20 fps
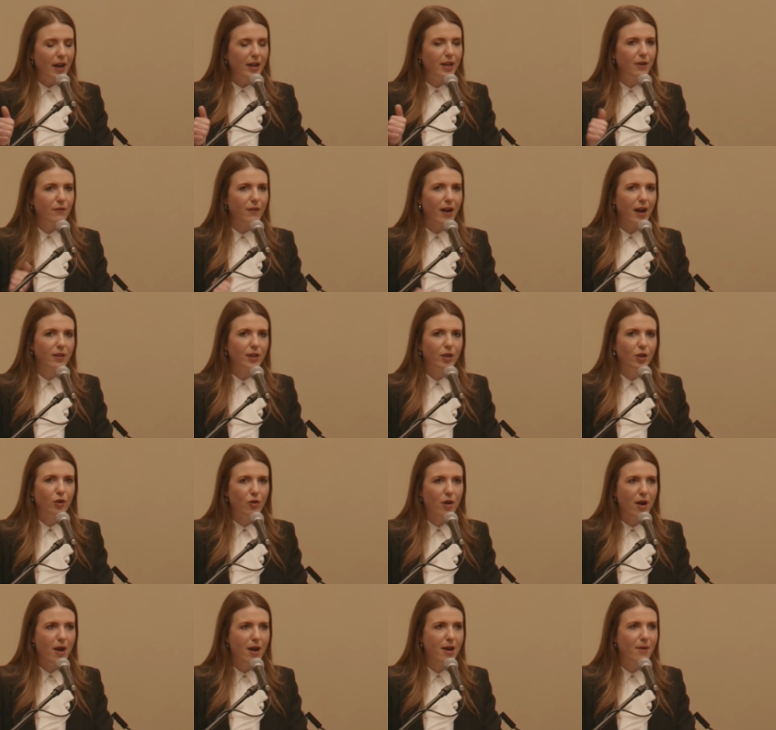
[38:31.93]
Fighting violent
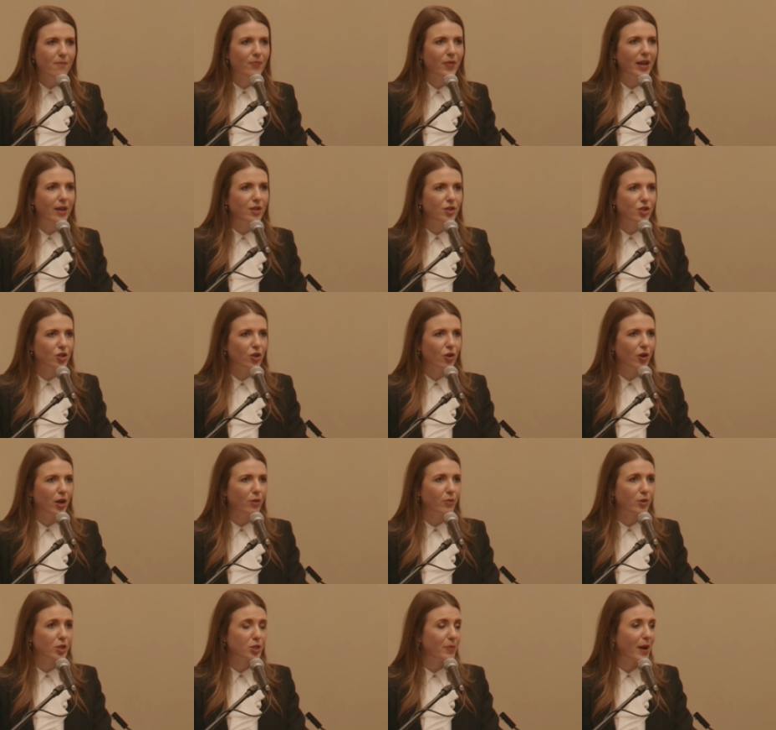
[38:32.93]
crime and
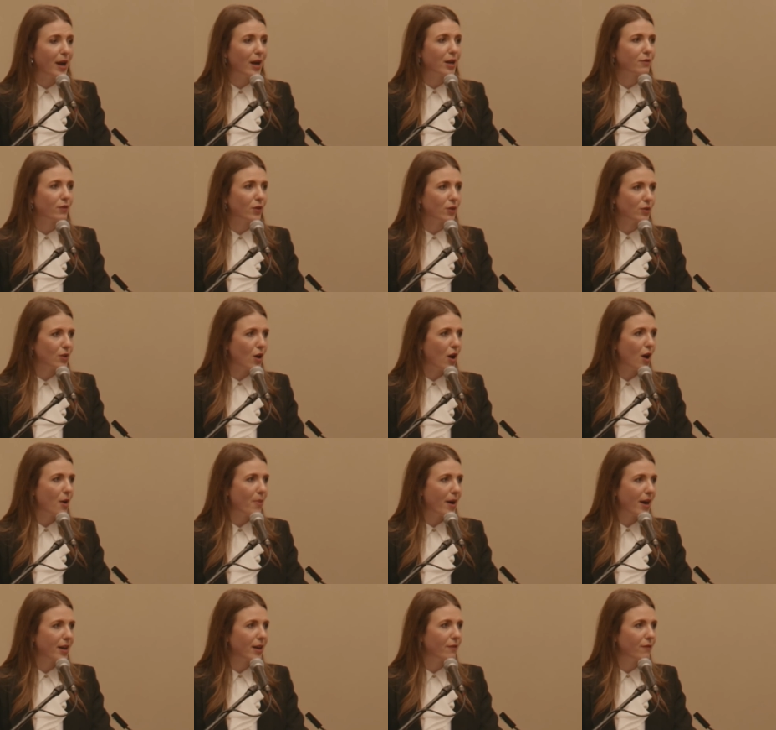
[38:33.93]
ensuring respect for law
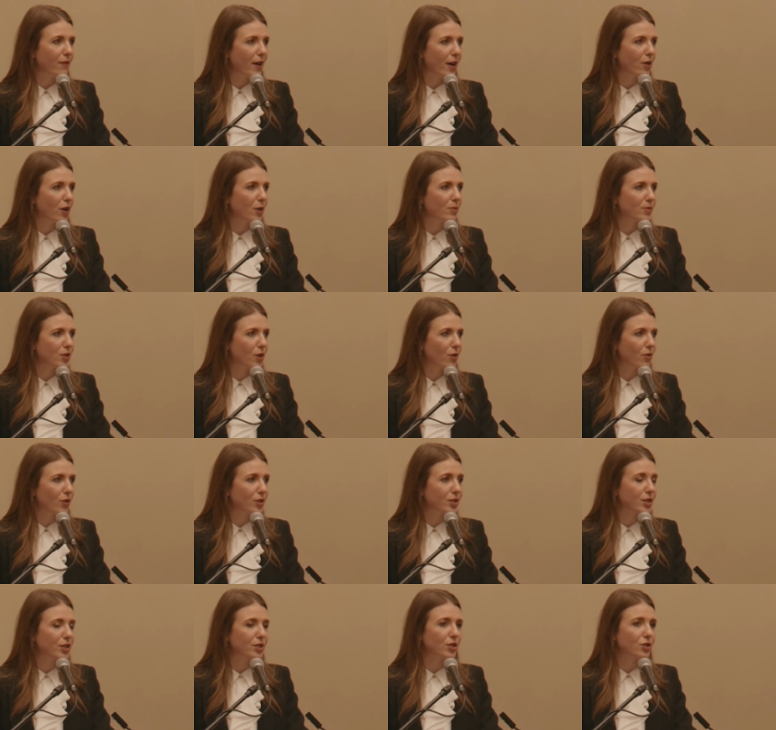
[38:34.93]
abiding firearms
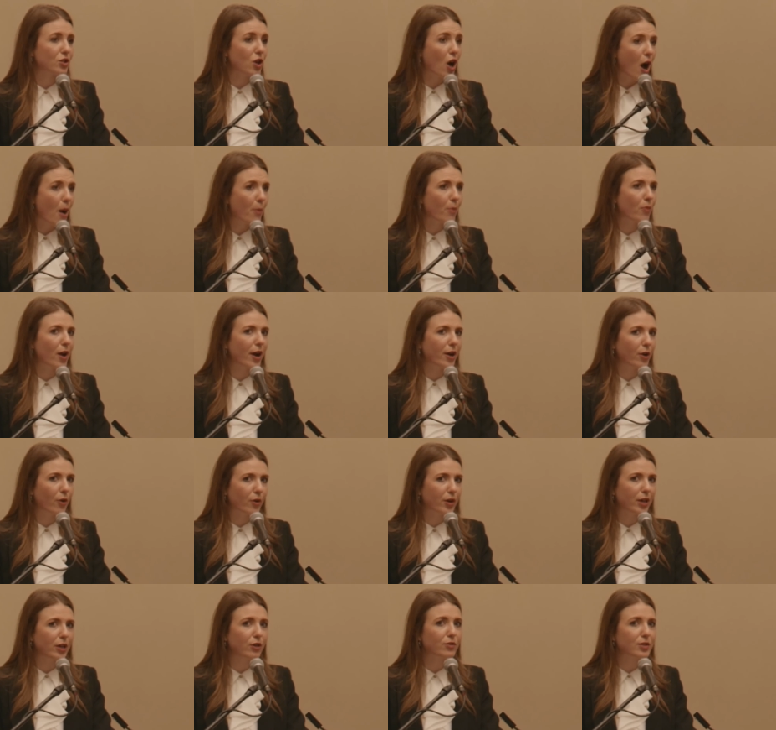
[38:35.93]
owners is a top
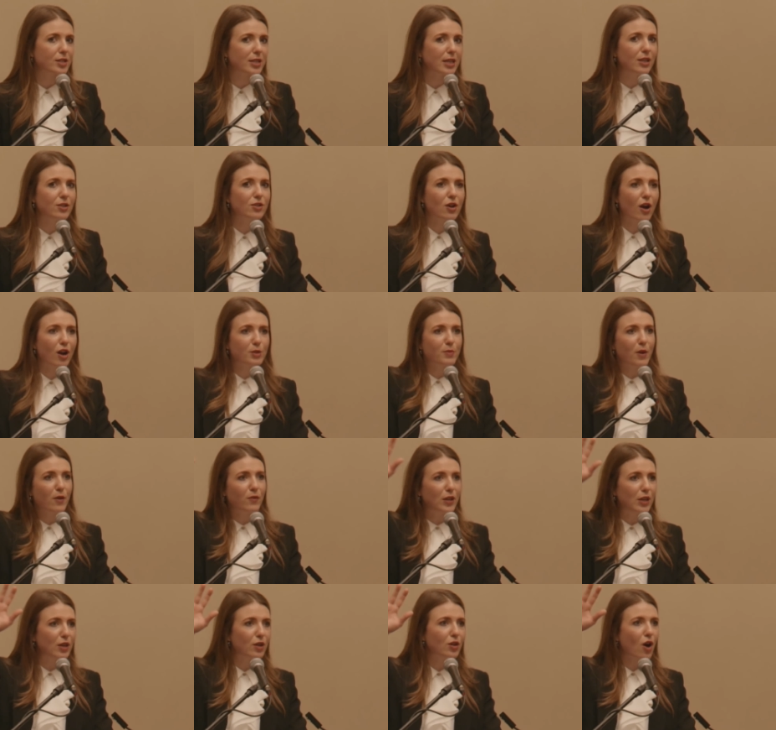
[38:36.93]
priority. You'll see he talks
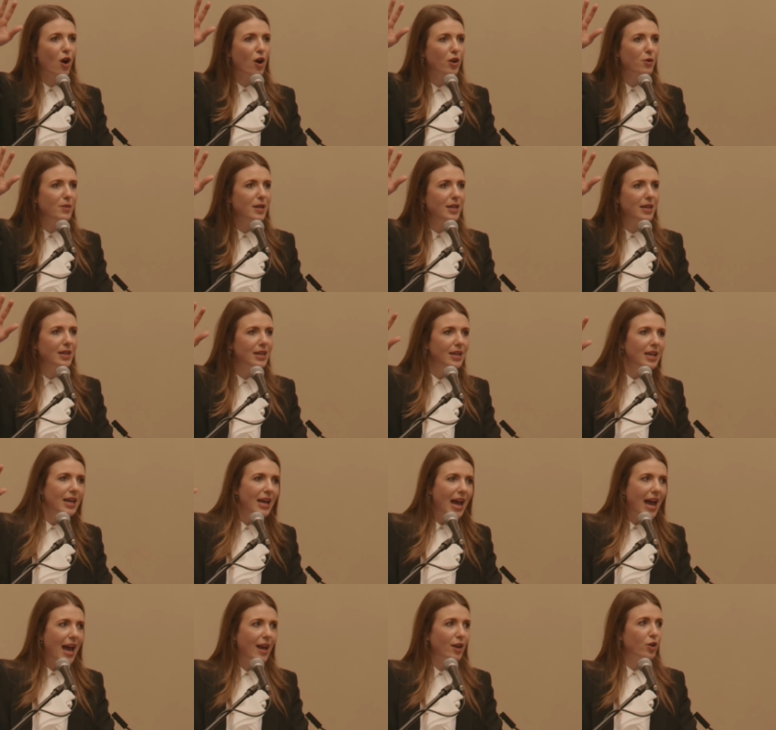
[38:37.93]
about the economy
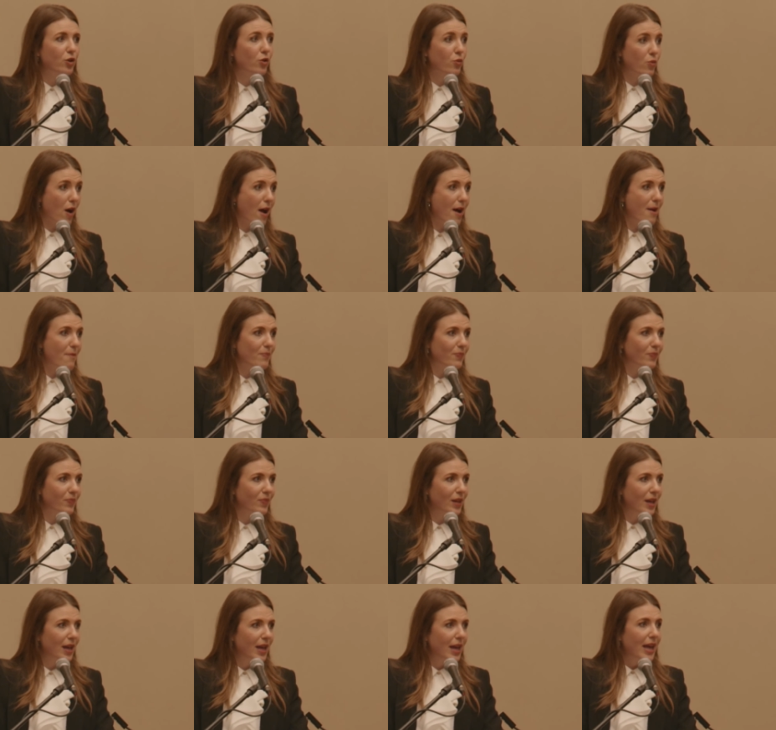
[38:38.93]
and crime.
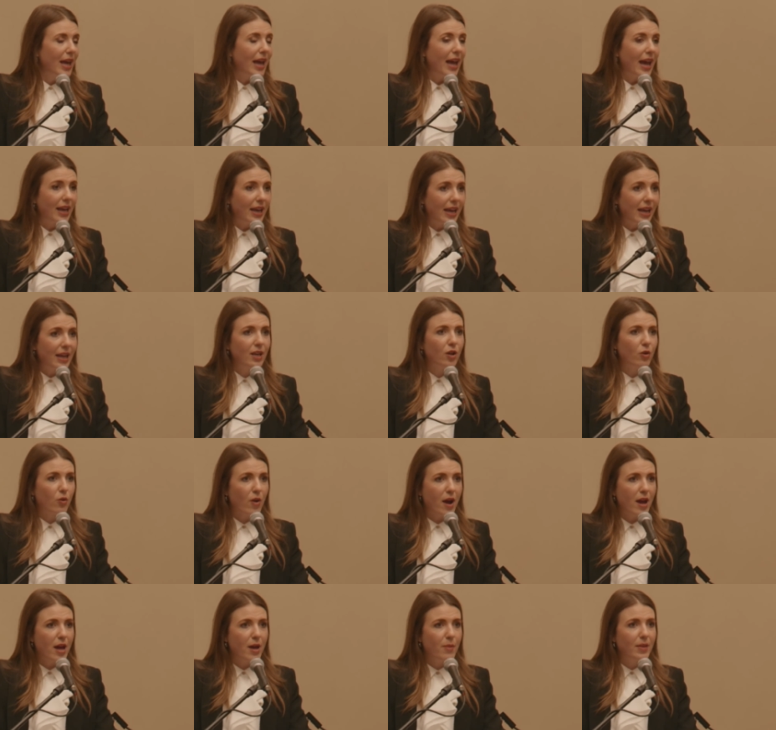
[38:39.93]
And in
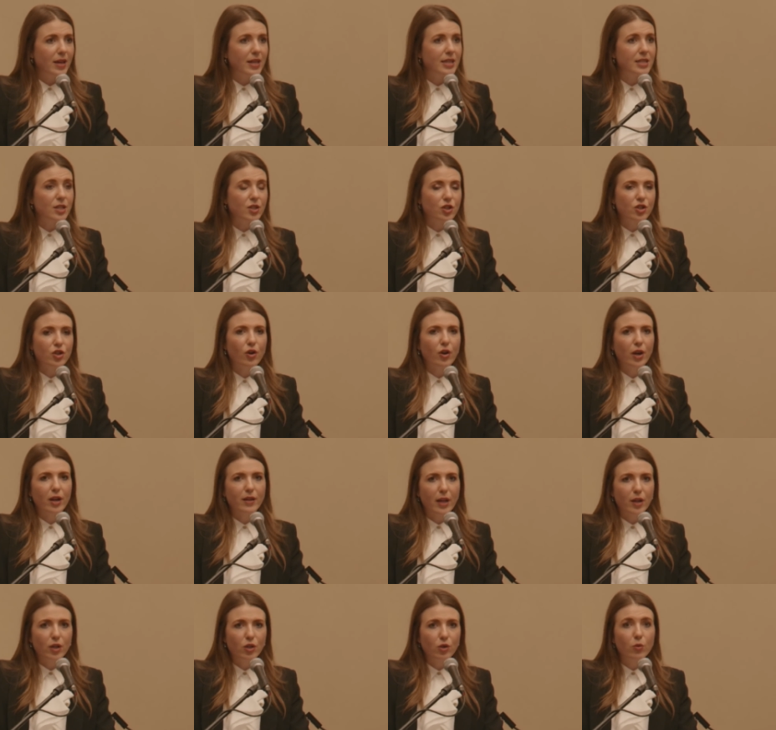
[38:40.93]
crime is
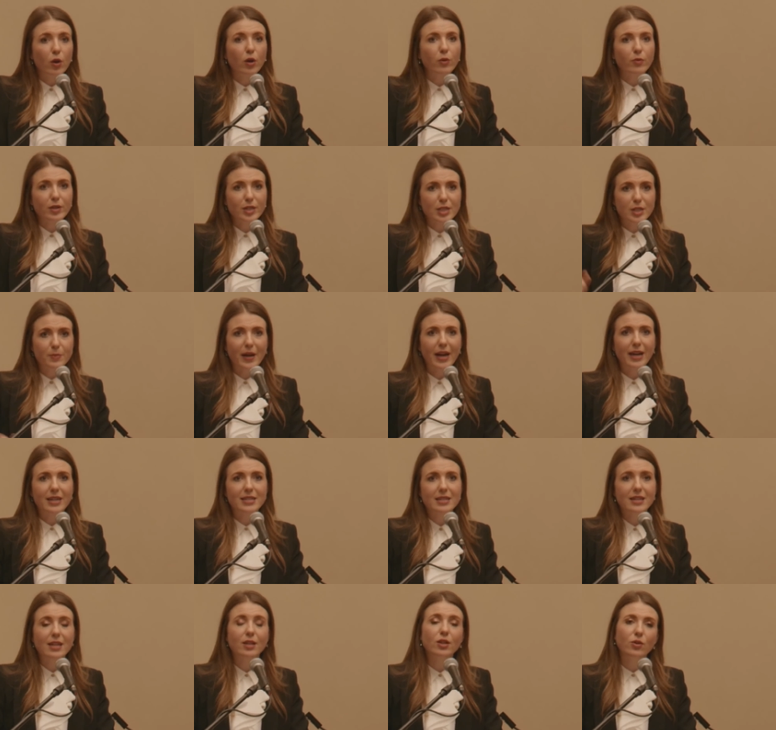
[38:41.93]
ensuring that you are
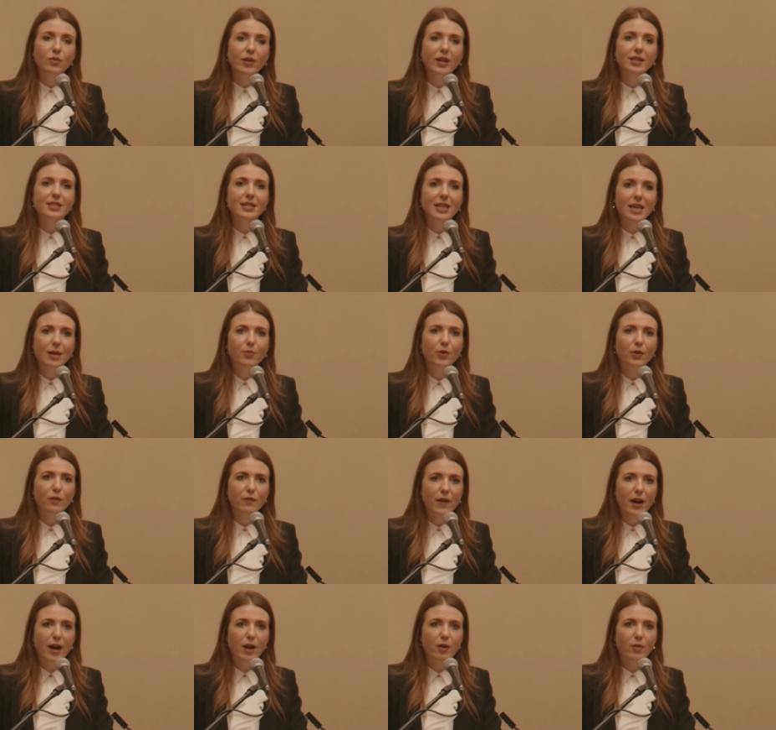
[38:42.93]
respected and that you get to keep your
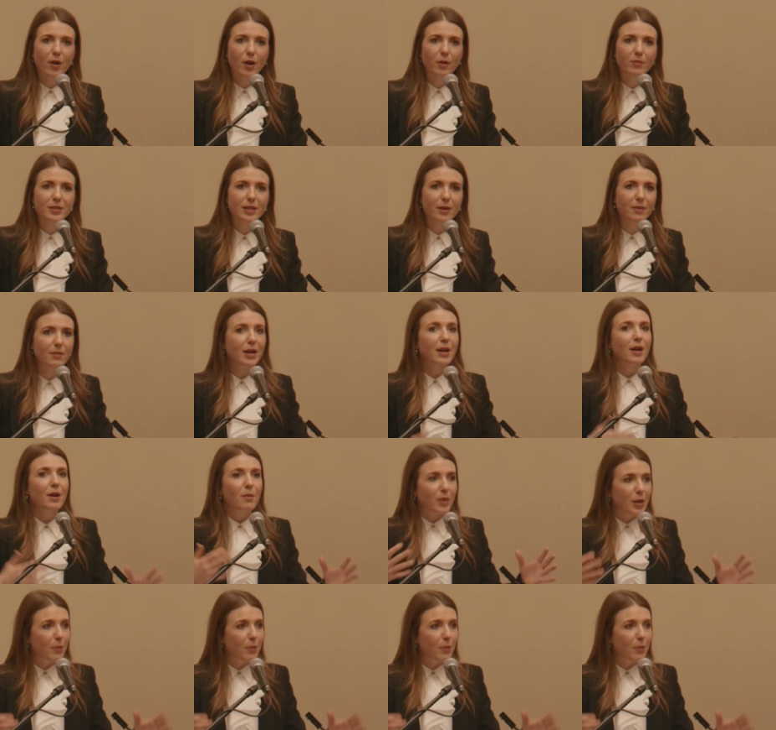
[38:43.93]
firearms, that